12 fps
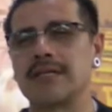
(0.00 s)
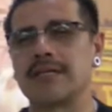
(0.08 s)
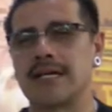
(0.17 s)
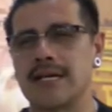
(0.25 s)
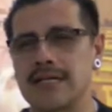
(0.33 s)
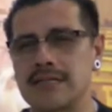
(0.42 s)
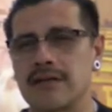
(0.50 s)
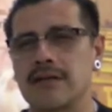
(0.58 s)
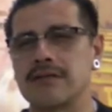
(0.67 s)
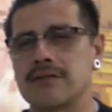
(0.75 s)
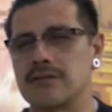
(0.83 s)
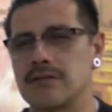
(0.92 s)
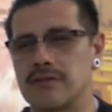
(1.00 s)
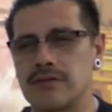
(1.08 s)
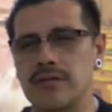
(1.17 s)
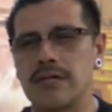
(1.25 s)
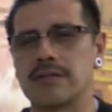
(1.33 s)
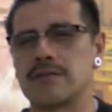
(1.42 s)
and then I start to do
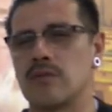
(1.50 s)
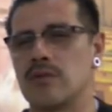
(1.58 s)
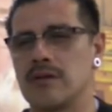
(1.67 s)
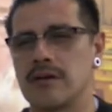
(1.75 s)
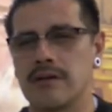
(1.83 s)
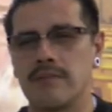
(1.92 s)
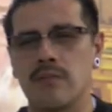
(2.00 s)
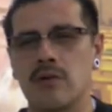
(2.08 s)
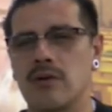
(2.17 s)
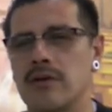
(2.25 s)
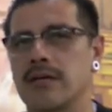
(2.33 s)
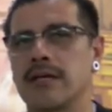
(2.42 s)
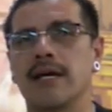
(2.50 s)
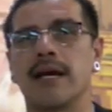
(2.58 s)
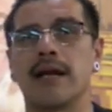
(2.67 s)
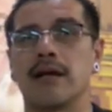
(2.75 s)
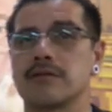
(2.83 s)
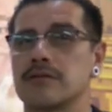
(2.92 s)
drugs more and more, and then
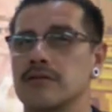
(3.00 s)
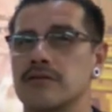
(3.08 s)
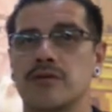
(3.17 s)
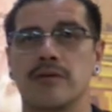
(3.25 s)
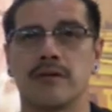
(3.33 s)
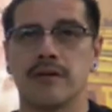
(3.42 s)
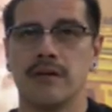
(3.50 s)
I lost control.